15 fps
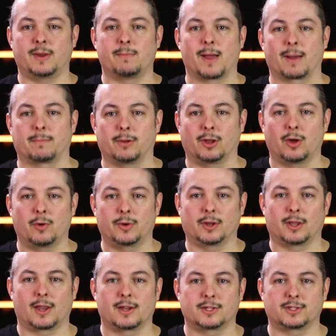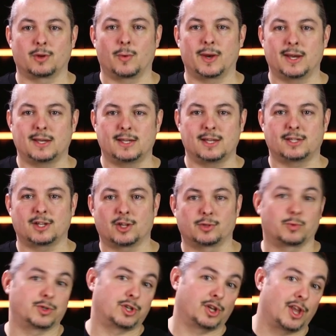feedback below to let us know any
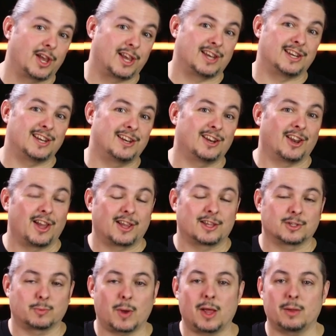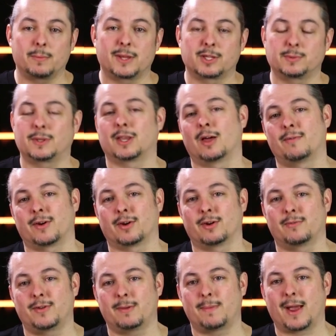details, what you like and didn't like as well, because we love hearing
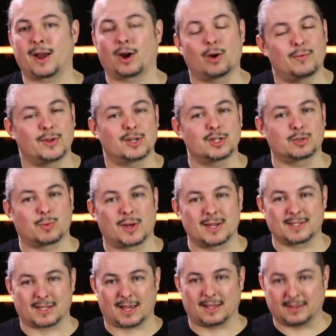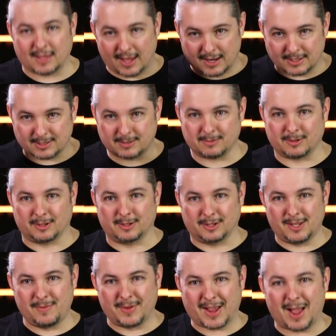the feedback. Or if you just want to say thanks,
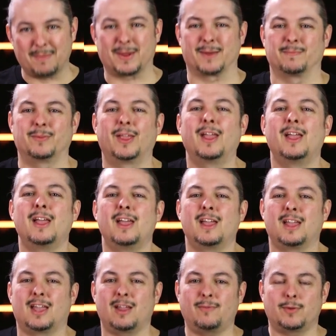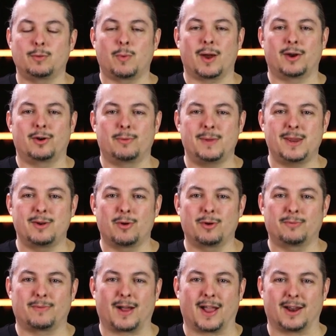leave a comment. If you want to be
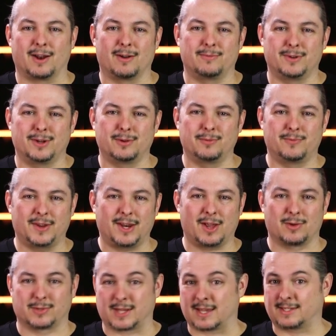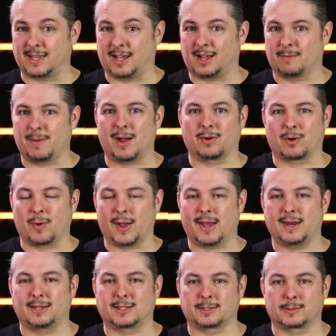notified of new videos as they come out, go
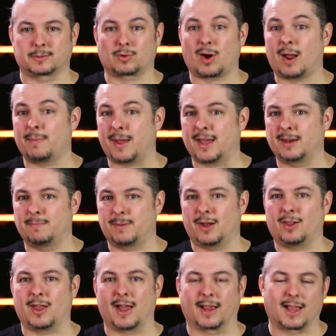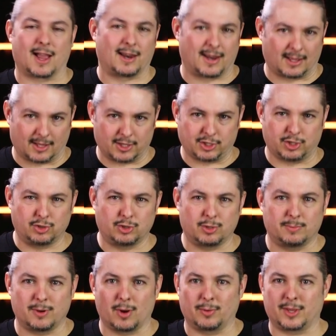ahead and subscribe and the bell icon. That lets
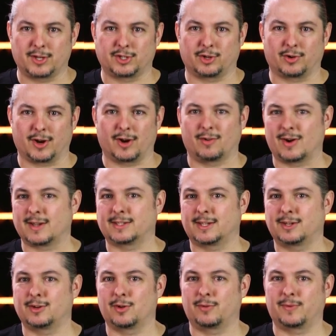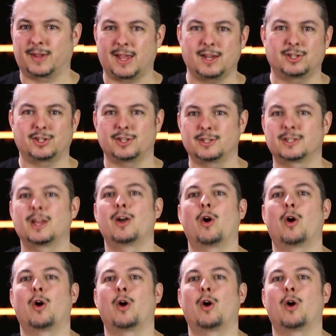YouTube know that you're interested in notifications.